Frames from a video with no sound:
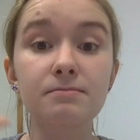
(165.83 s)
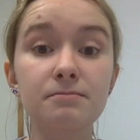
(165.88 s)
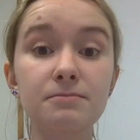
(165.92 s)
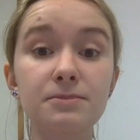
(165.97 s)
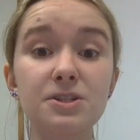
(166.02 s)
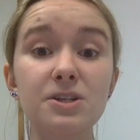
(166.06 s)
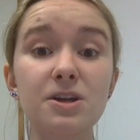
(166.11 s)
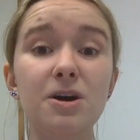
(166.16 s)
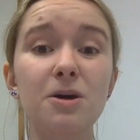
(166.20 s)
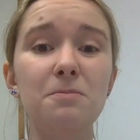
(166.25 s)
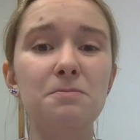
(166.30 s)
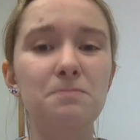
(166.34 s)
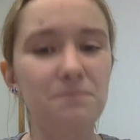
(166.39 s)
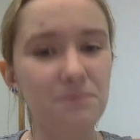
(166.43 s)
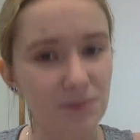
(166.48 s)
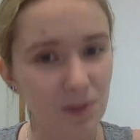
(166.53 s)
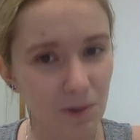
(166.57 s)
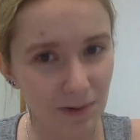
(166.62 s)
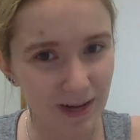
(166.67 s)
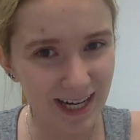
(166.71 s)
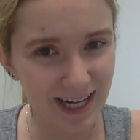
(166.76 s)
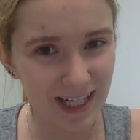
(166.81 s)
So,
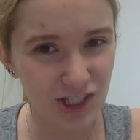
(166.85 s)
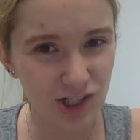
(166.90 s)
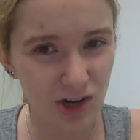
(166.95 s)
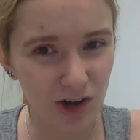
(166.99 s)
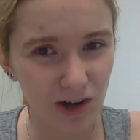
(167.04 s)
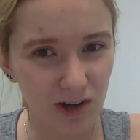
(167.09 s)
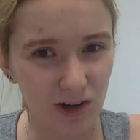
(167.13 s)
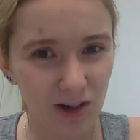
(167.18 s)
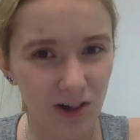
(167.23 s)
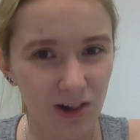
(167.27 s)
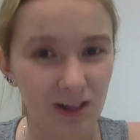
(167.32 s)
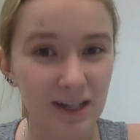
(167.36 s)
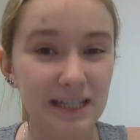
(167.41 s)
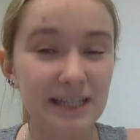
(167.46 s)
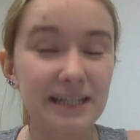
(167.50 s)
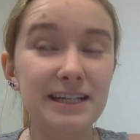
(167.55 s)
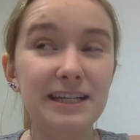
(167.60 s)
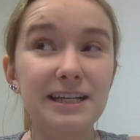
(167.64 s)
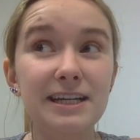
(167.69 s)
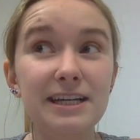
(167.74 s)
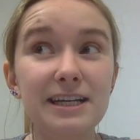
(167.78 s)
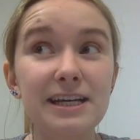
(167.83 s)
the reading journal
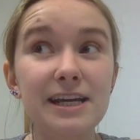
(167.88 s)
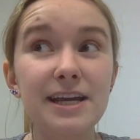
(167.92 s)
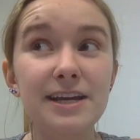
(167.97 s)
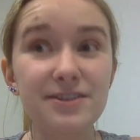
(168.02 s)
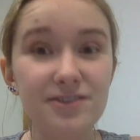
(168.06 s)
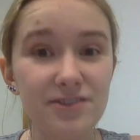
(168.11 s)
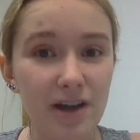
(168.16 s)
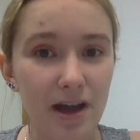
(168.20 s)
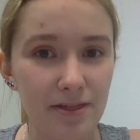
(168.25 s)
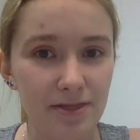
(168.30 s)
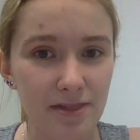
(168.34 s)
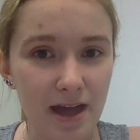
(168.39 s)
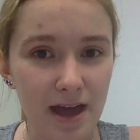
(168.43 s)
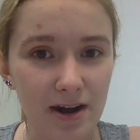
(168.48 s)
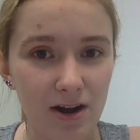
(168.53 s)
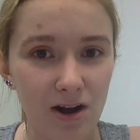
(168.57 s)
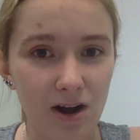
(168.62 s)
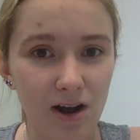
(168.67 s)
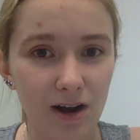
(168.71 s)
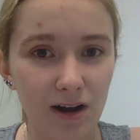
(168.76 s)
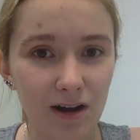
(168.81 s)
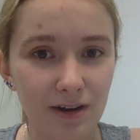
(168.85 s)
is not that
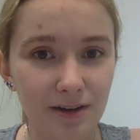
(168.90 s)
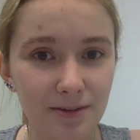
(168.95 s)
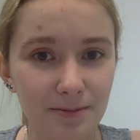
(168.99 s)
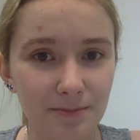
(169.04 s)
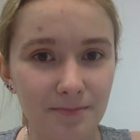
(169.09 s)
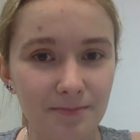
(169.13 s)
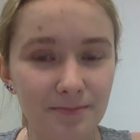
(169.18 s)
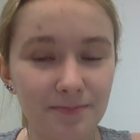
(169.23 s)
hard.